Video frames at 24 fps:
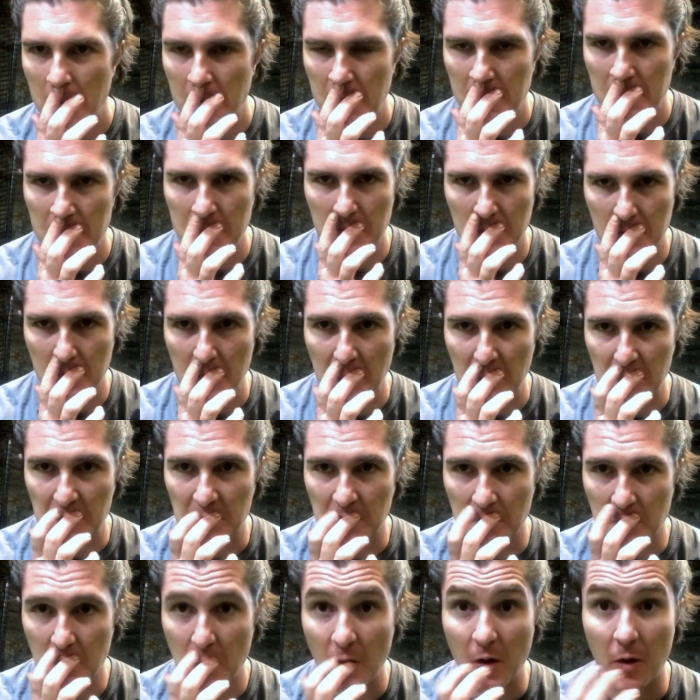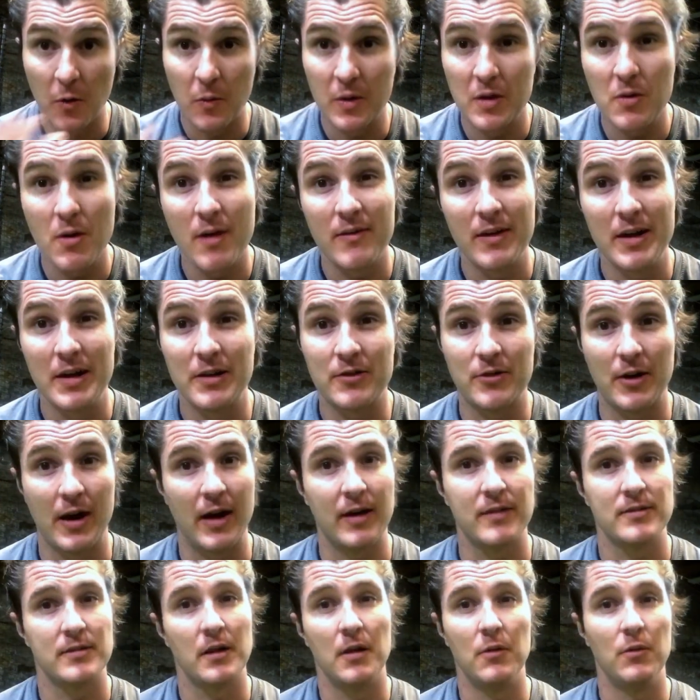It's just mostly work. We do have a hit
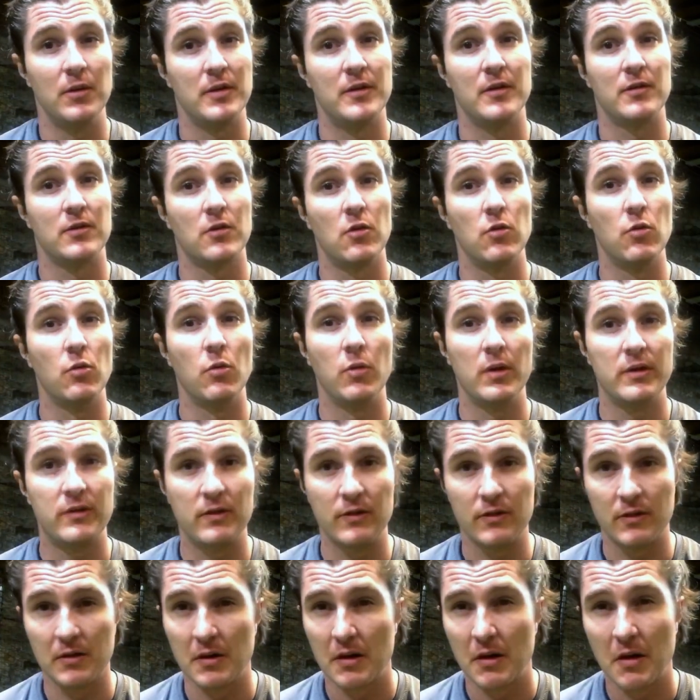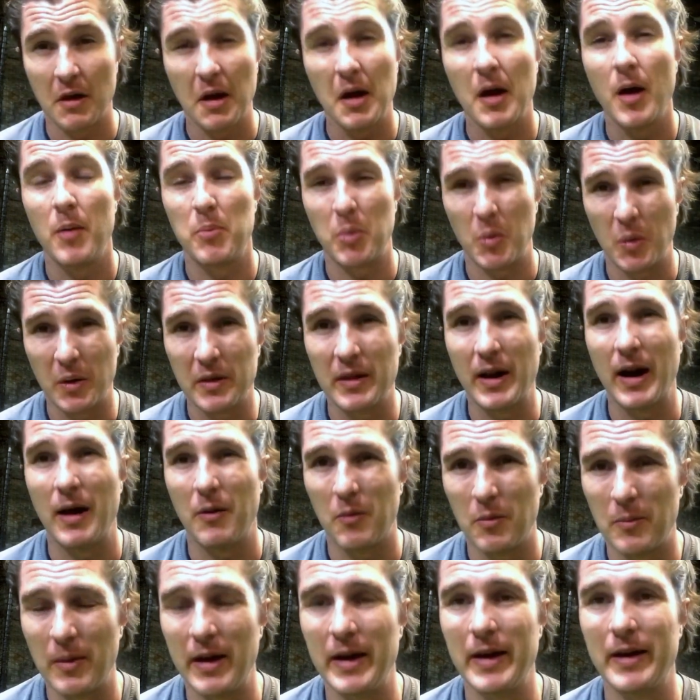tracks though, which is cool, which is a point that I
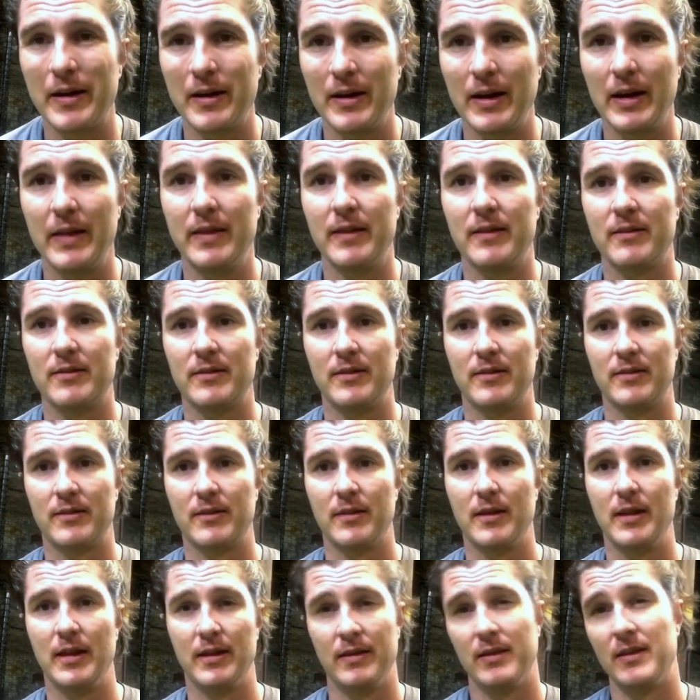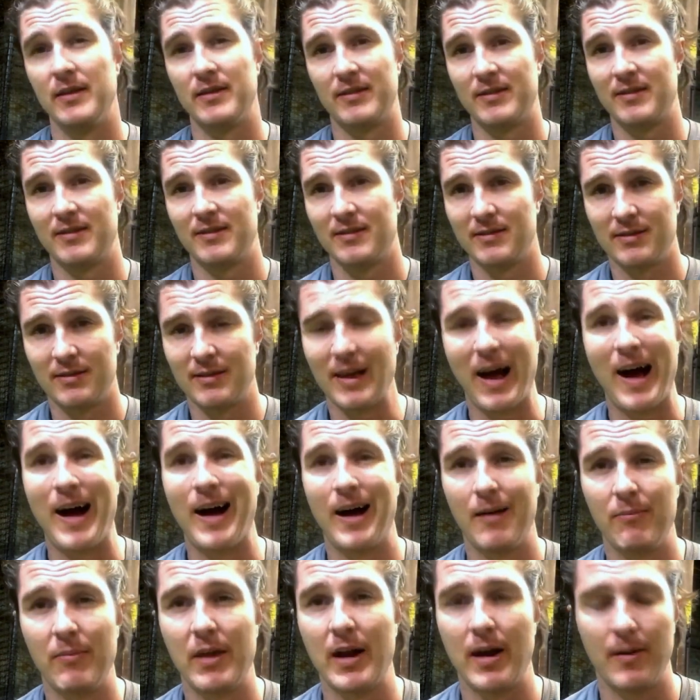will make in this
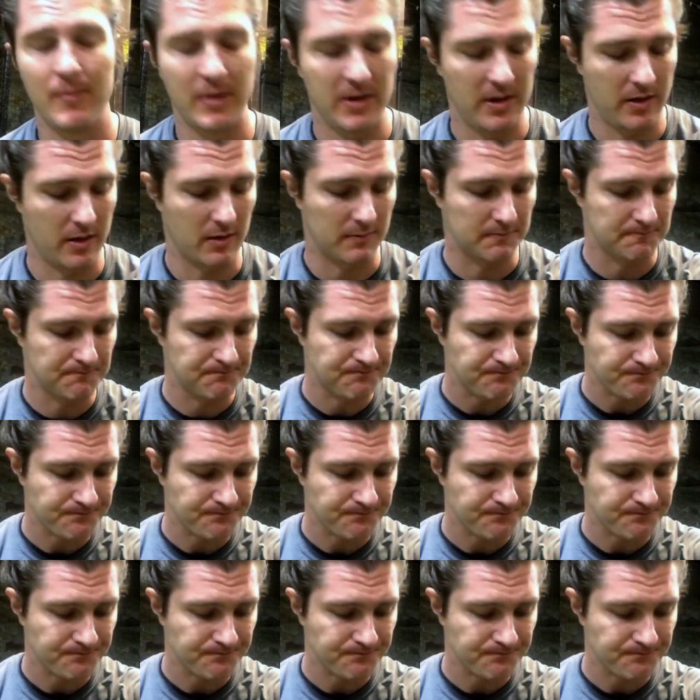time that I'm here.